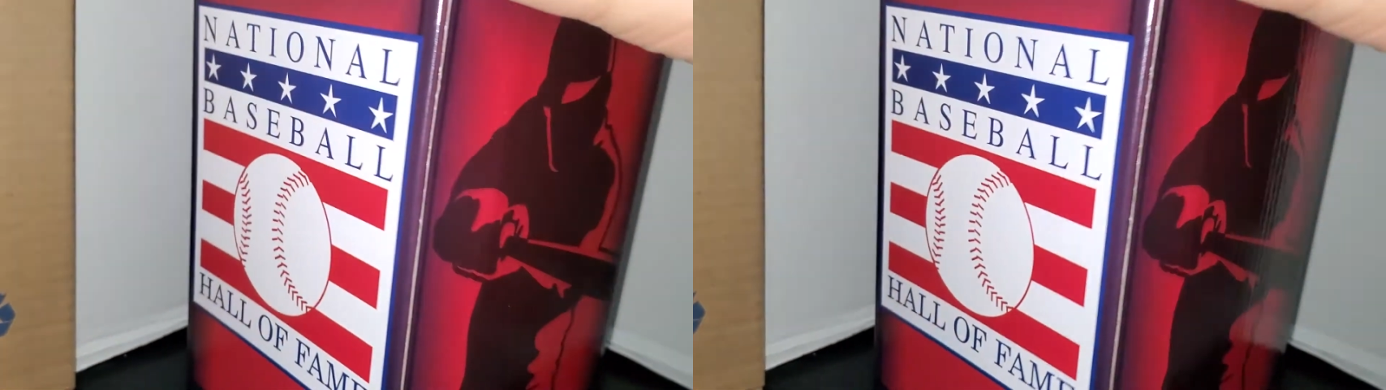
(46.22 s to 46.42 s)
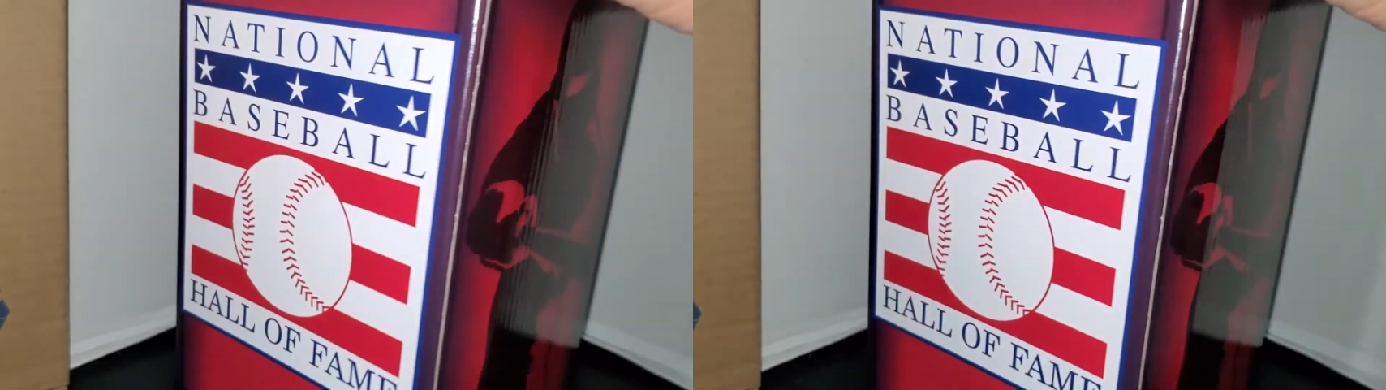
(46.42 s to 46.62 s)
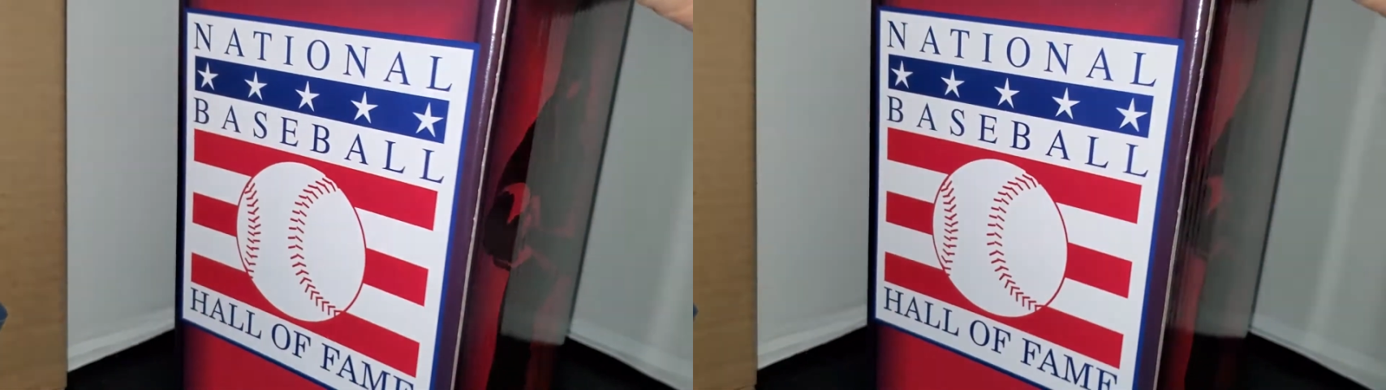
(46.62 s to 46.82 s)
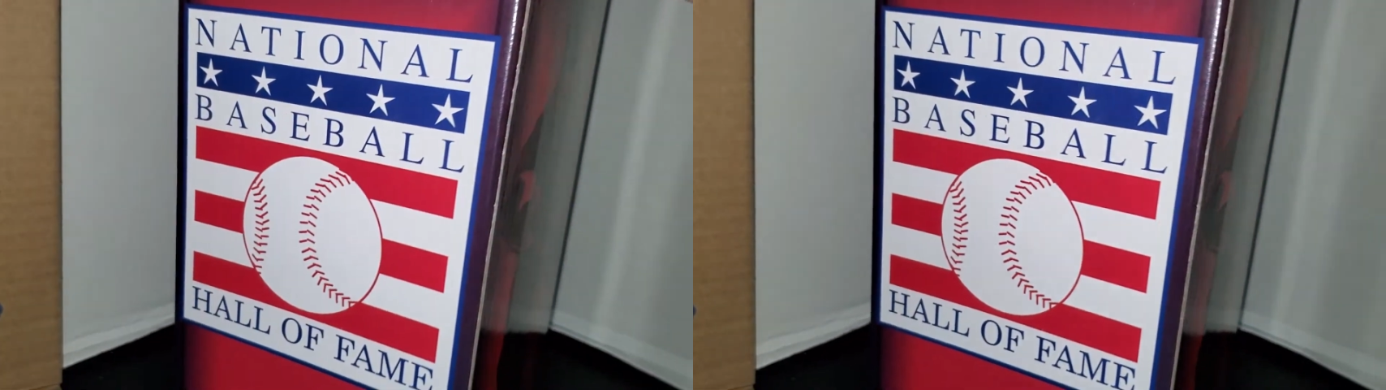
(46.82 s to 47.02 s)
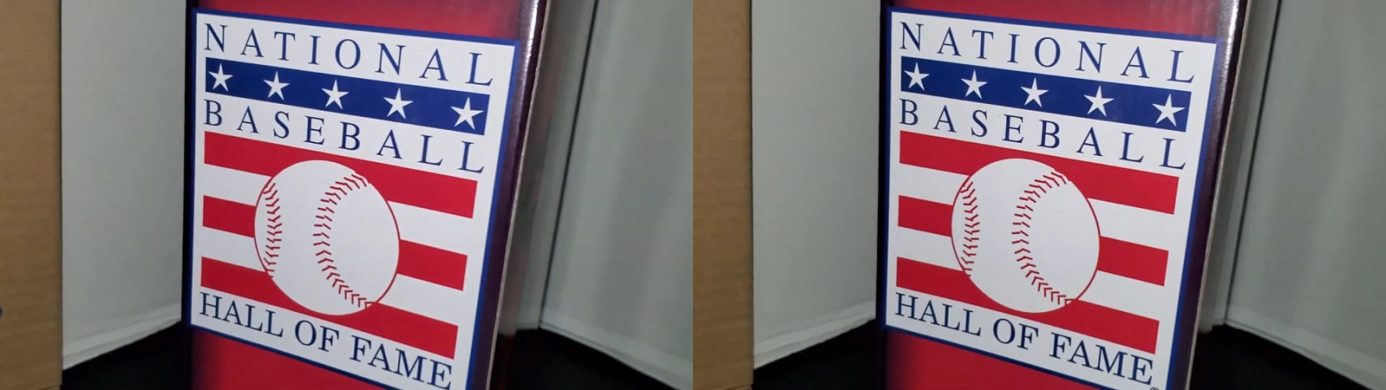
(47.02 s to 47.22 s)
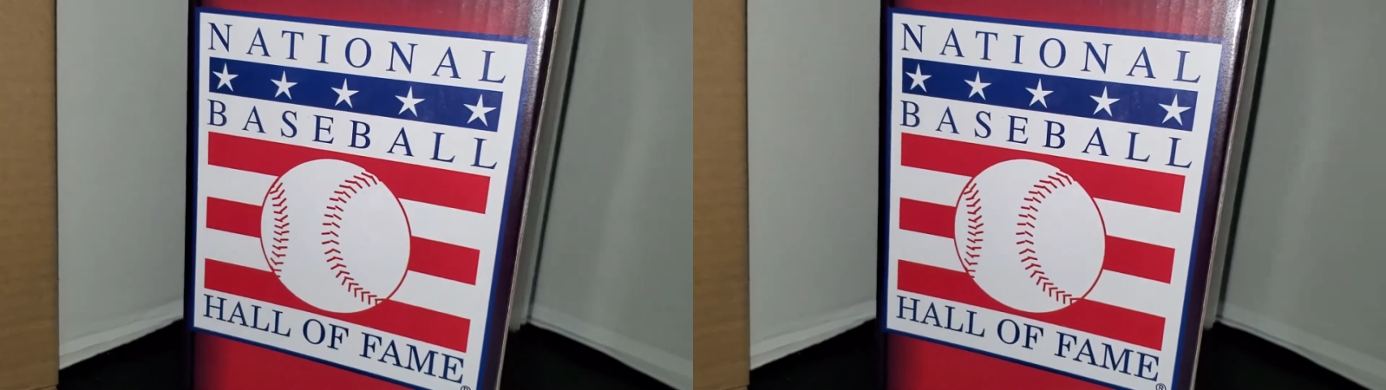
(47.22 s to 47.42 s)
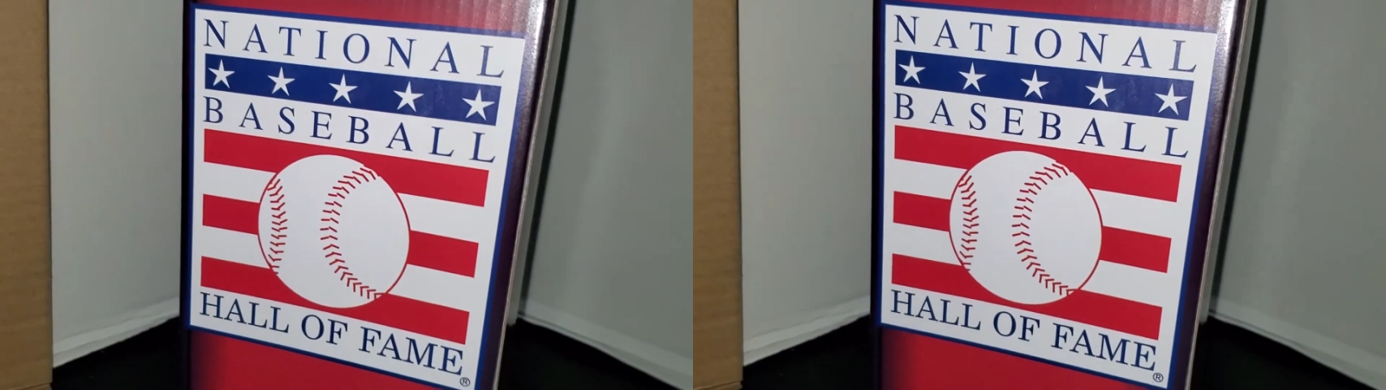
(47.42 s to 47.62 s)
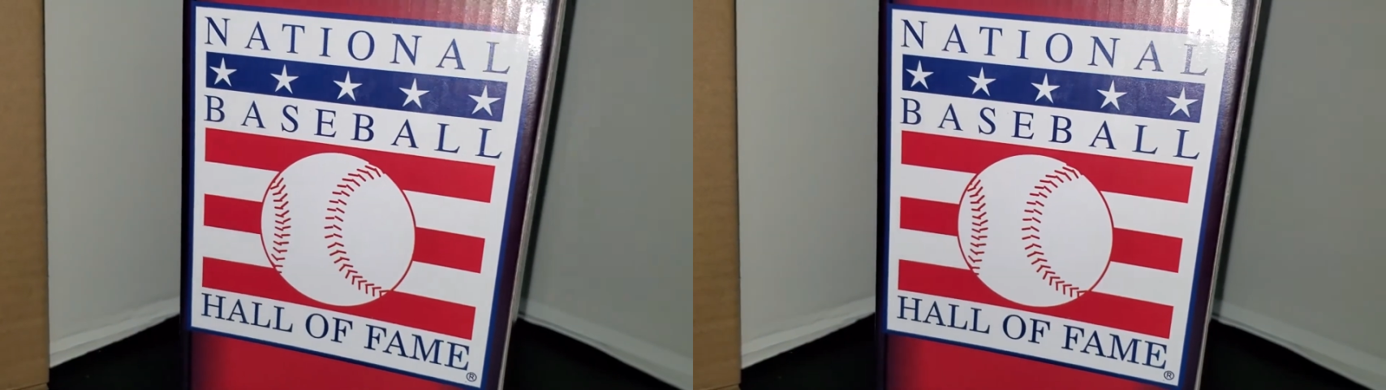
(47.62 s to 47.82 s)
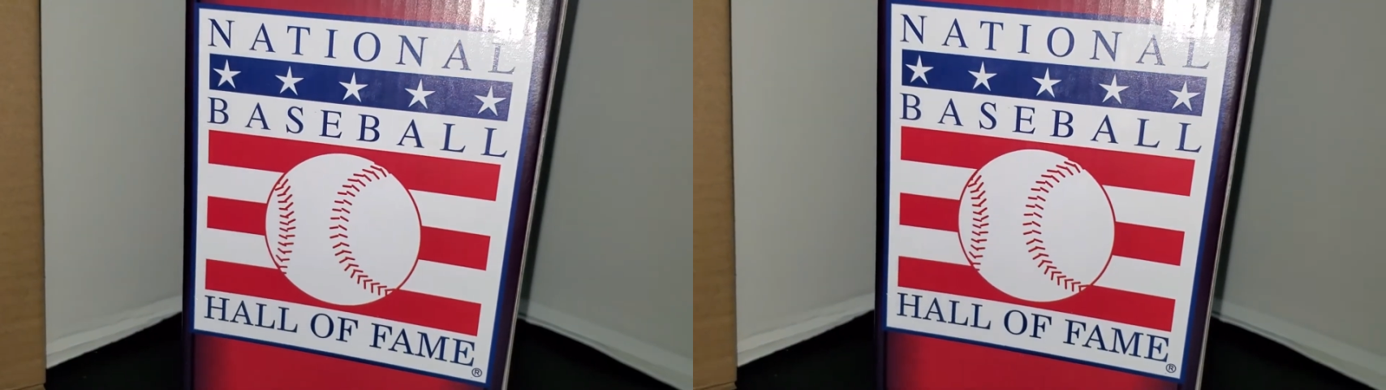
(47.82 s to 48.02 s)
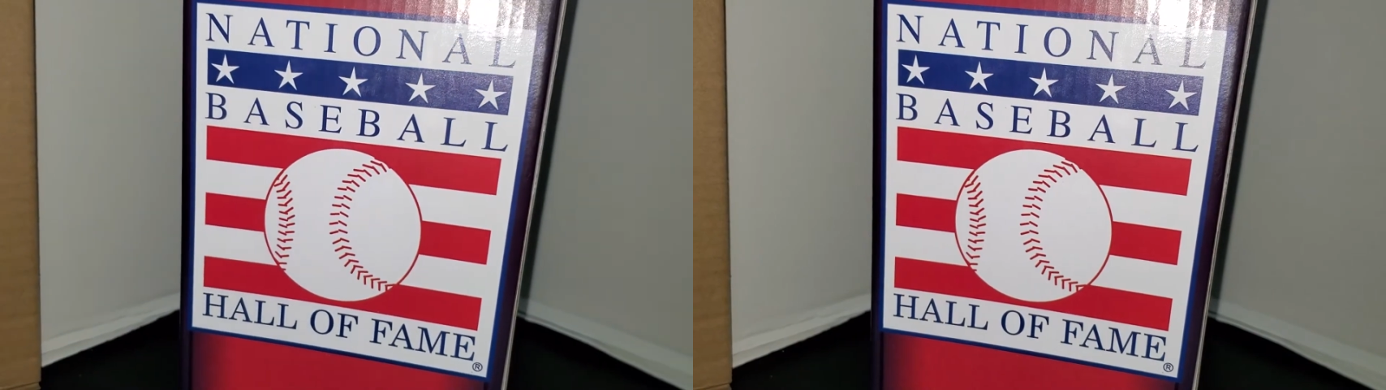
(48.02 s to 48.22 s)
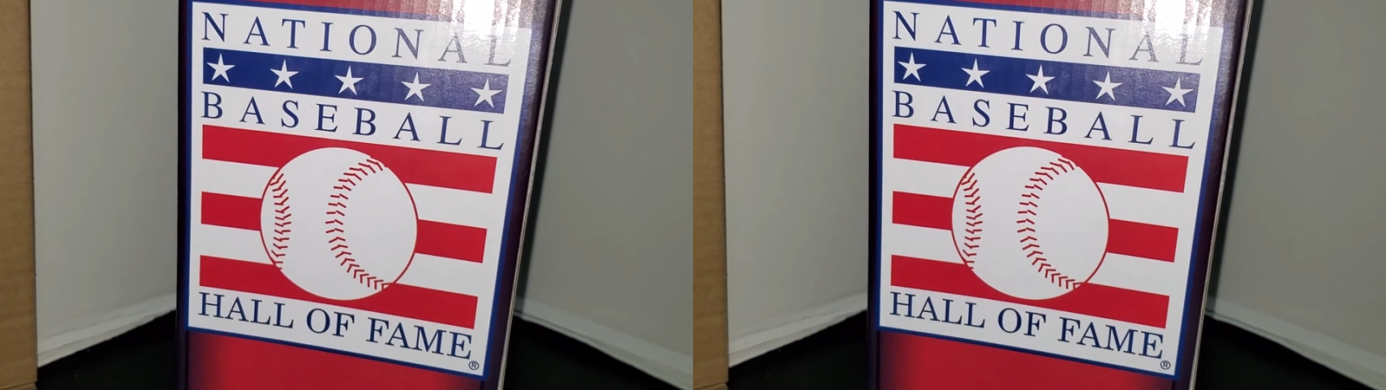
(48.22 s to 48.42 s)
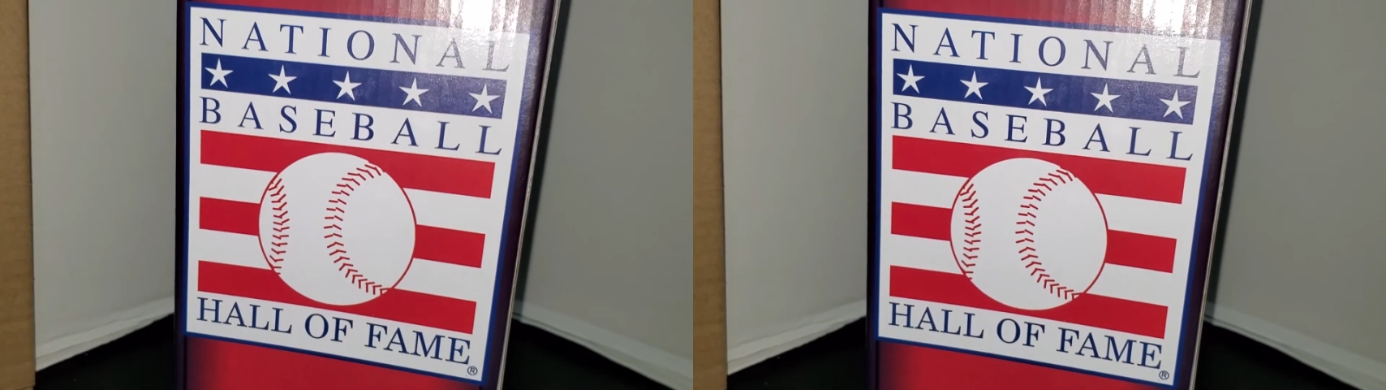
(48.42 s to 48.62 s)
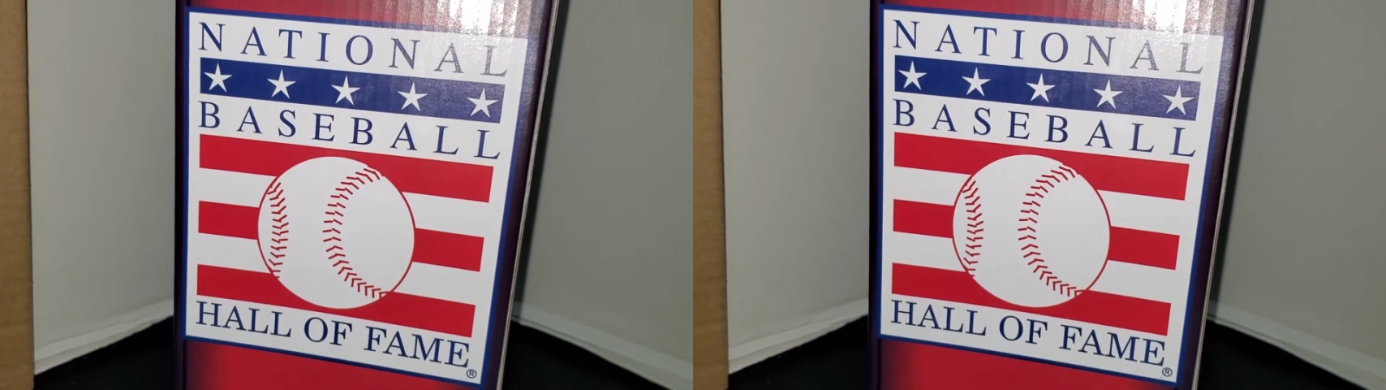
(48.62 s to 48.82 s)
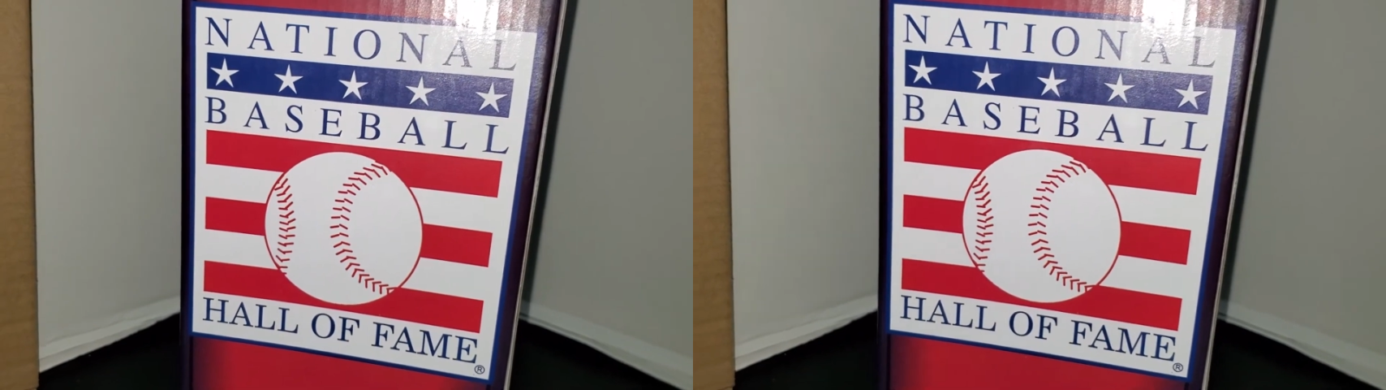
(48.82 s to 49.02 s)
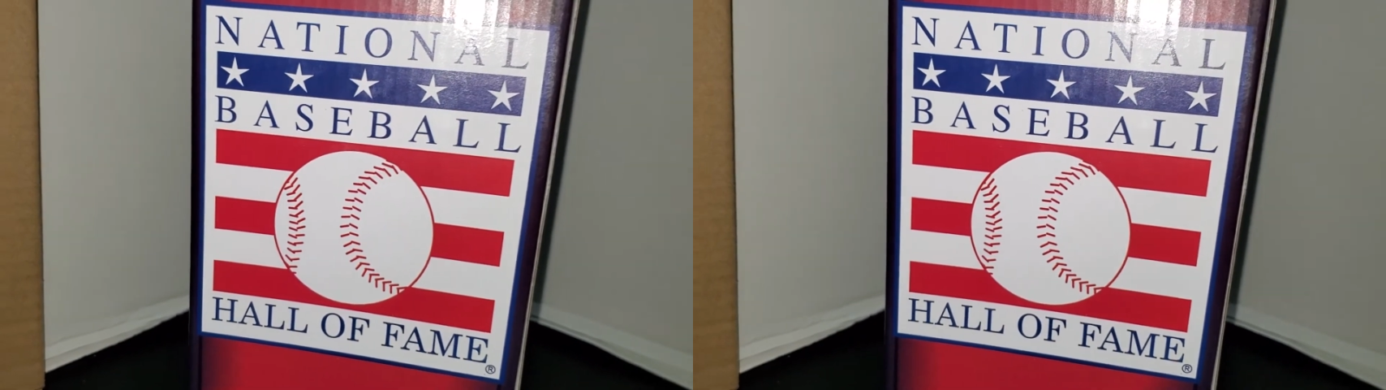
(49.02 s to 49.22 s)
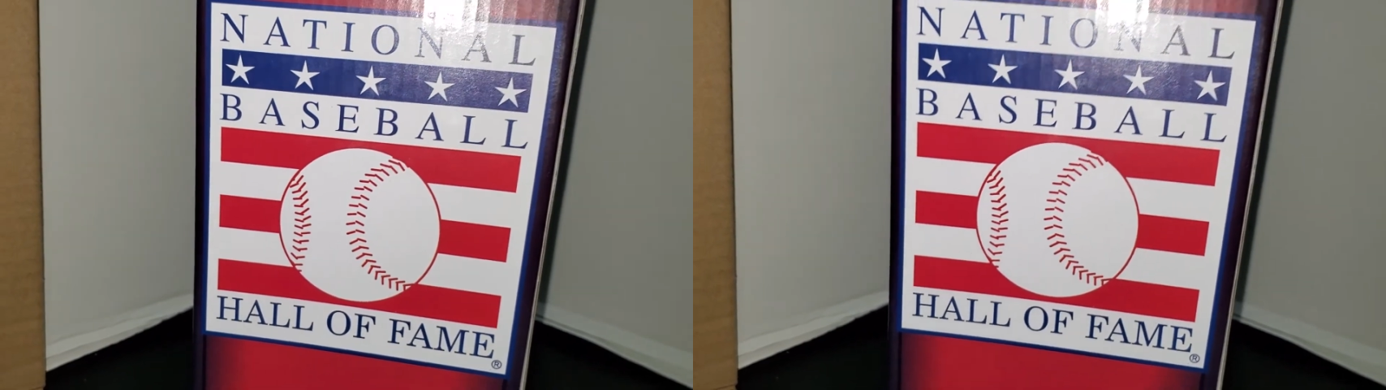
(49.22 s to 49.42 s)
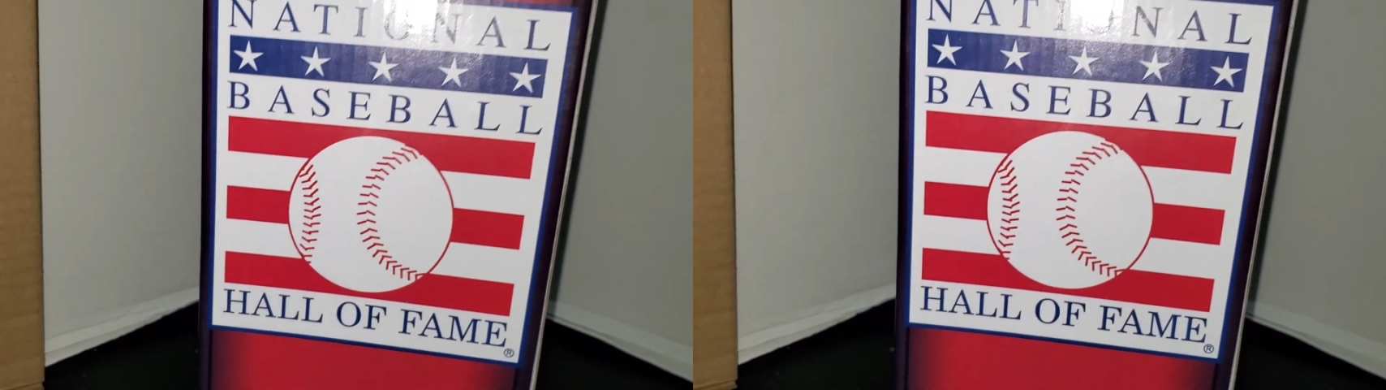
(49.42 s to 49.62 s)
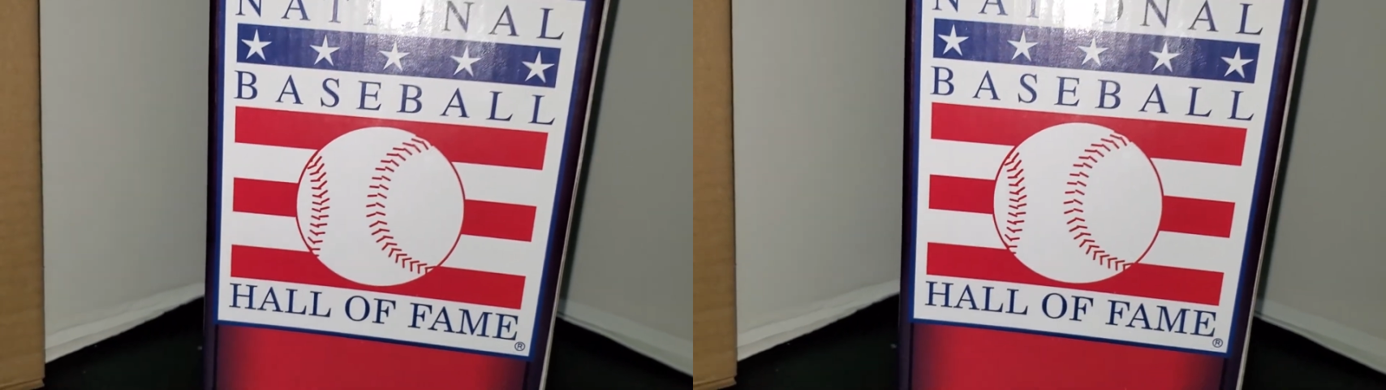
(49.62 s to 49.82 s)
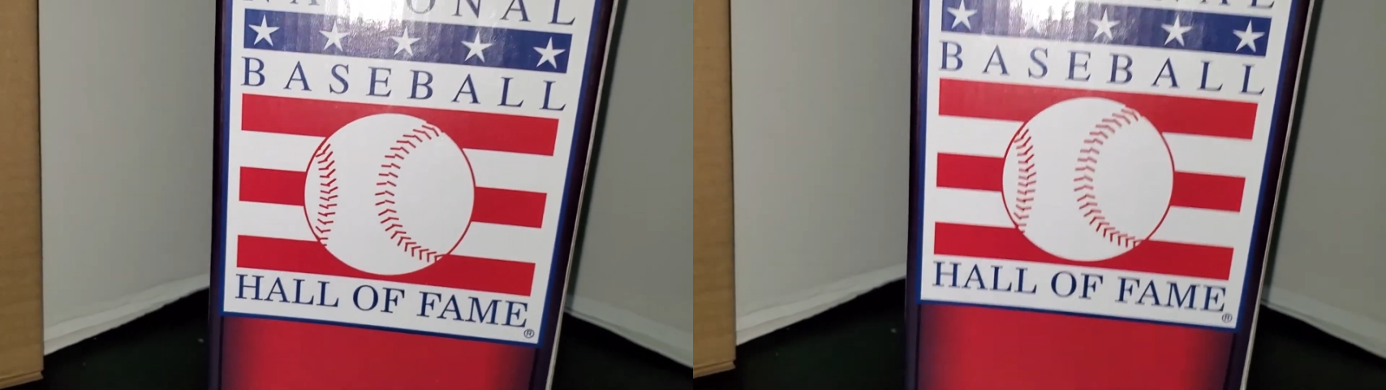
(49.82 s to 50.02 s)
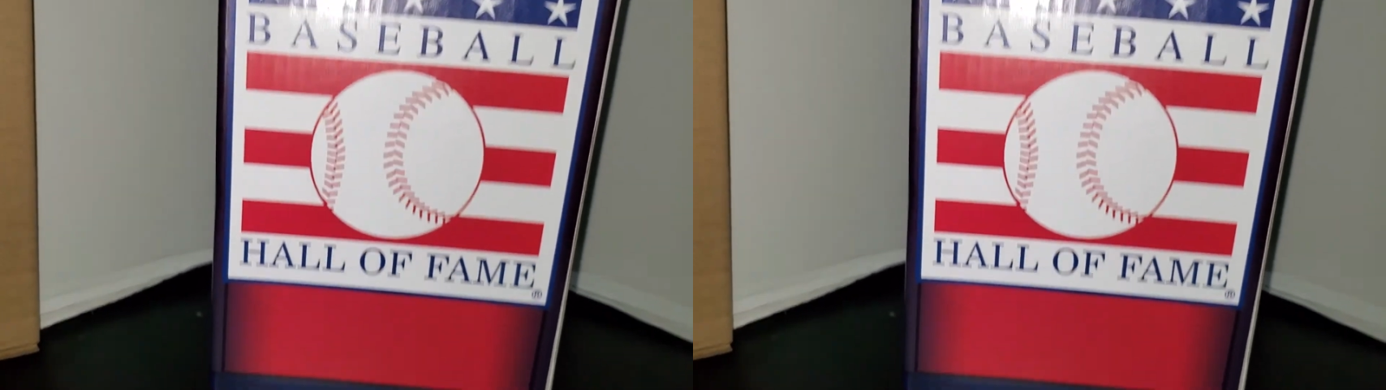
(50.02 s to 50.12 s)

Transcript: [unreadable: no face in view]